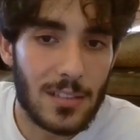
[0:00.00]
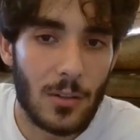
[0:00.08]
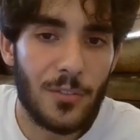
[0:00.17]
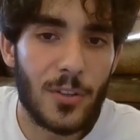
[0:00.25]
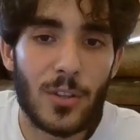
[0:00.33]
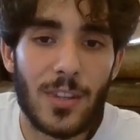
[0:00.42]

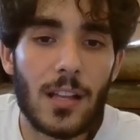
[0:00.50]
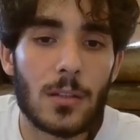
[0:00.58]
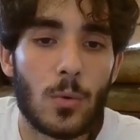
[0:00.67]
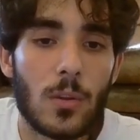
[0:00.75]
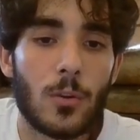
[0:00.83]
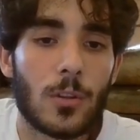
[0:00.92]
However, you take it
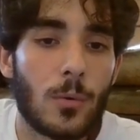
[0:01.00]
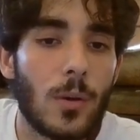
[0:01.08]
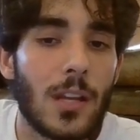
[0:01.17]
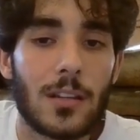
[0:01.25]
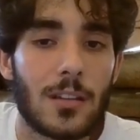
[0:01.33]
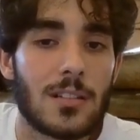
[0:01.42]
with your
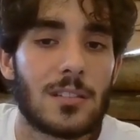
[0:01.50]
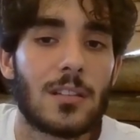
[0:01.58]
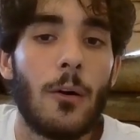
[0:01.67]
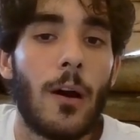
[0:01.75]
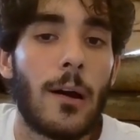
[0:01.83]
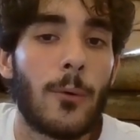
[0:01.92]
queen. This is
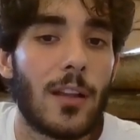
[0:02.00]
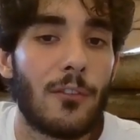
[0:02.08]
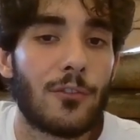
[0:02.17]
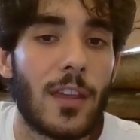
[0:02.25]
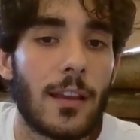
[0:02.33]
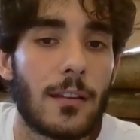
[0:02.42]
how I would have
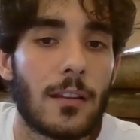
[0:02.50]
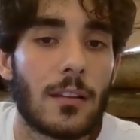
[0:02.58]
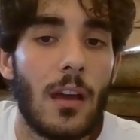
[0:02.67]
taken it.